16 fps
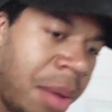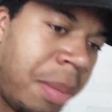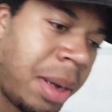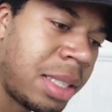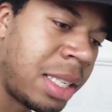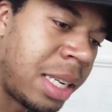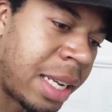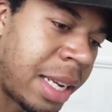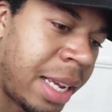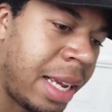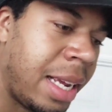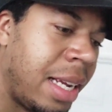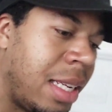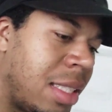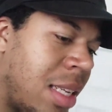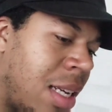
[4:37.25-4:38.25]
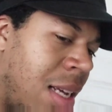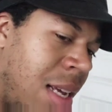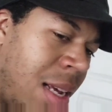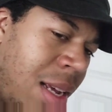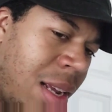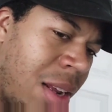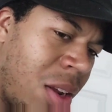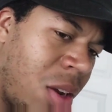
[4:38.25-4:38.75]
Basically the kids
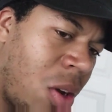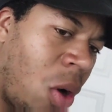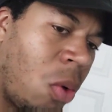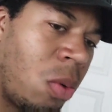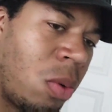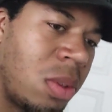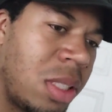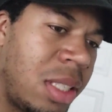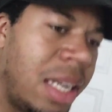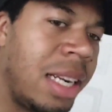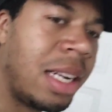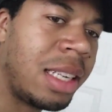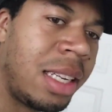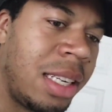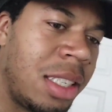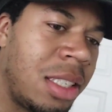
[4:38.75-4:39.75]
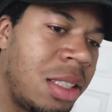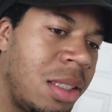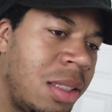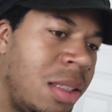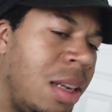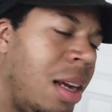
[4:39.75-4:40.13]
go see the teacher